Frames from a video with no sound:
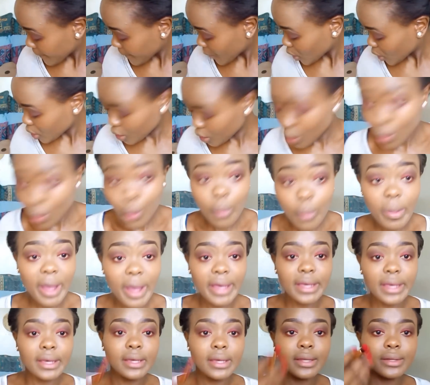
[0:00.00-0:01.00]
I'm gonna go
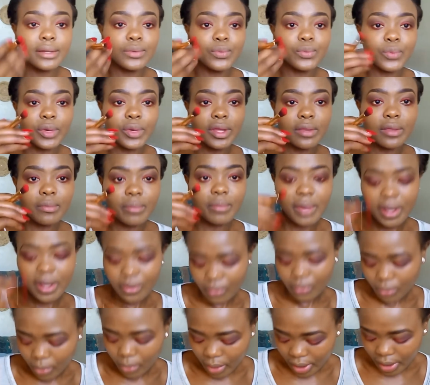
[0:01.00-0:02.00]
back in with my
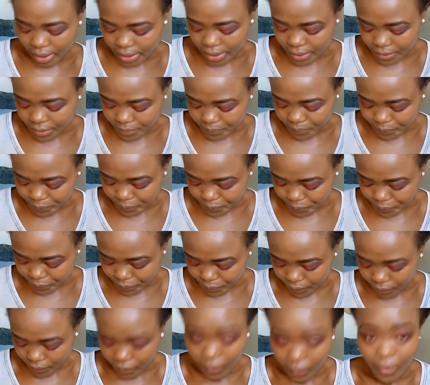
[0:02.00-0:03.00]
red,
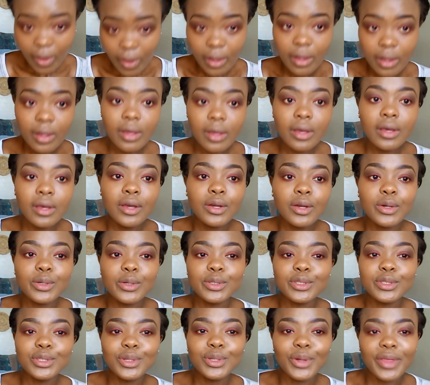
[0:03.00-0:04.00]

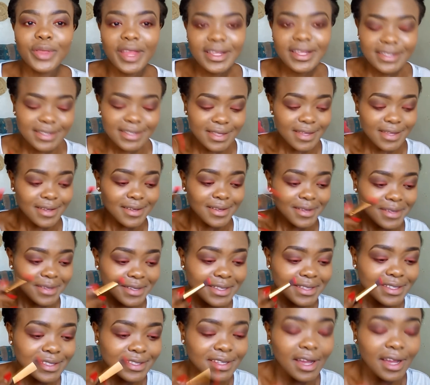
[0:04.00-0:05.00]
because you know that's the
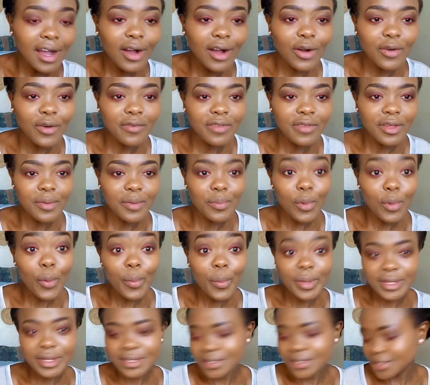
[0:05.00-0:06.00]
star of the
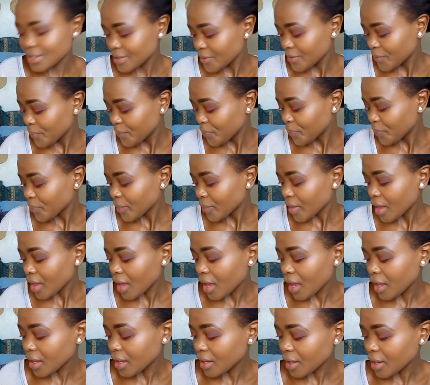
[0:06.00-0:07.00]
moment,
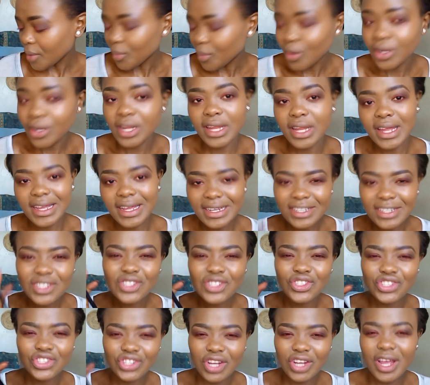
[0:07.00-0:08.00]
and I'm gonna let it
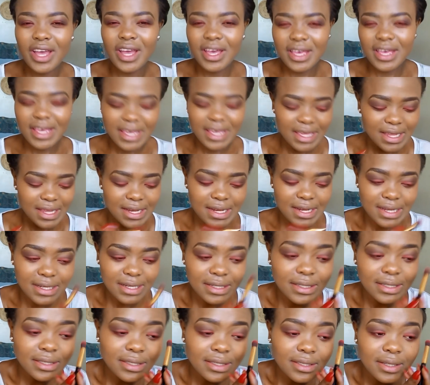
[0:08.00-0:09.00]
shine. I'm
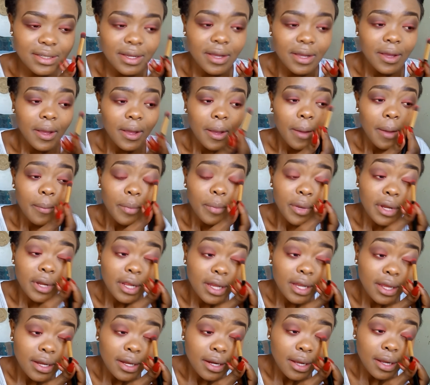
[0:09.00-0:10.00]

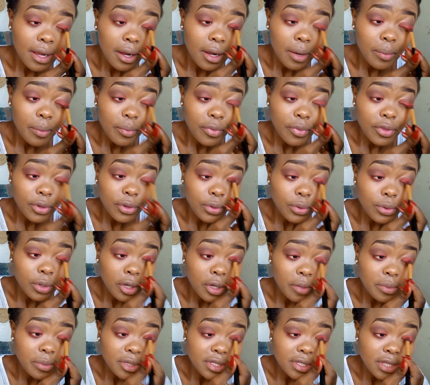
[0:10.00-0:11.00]
gonna let it come through
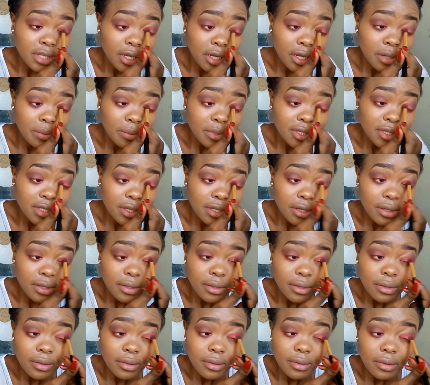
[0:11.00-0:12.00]
kabisa kabisa.
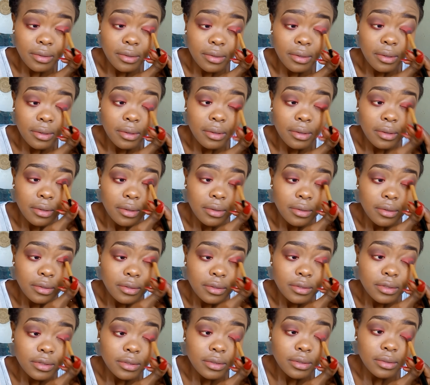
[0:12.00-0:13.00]

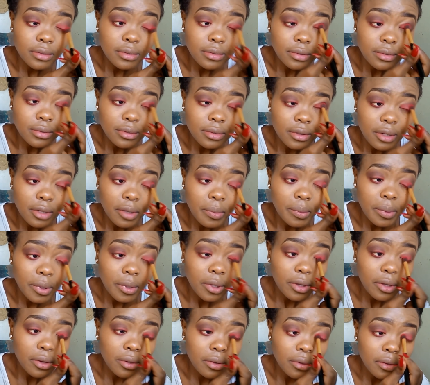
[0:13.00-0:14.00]
So up
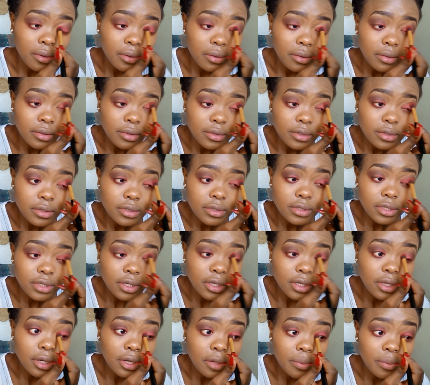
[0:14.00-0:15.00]
here,
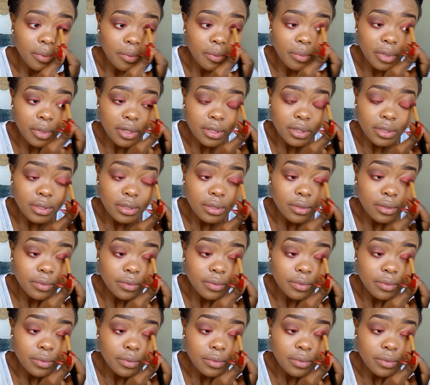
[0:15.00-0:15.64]
take it up a bit.